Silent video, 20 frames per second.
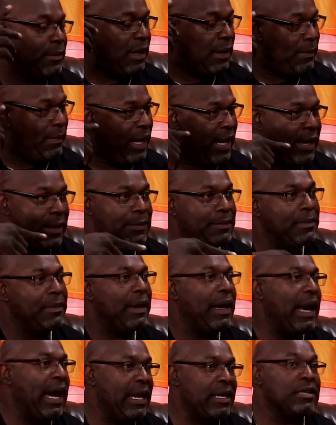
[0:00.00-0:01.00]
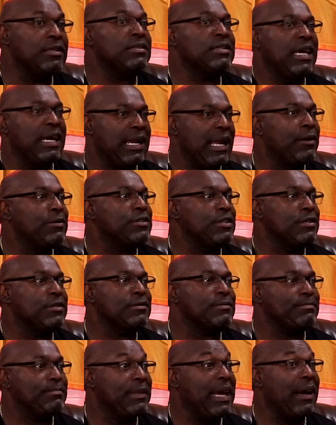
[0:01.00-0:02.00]
But I could tell I was
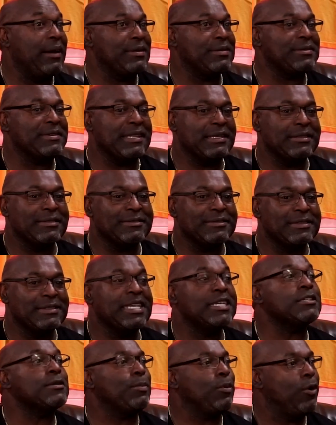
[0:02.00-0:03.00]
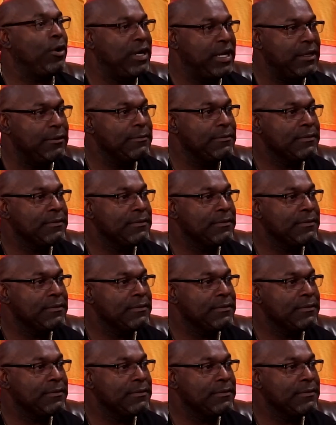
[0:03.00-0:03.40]
just disappointed.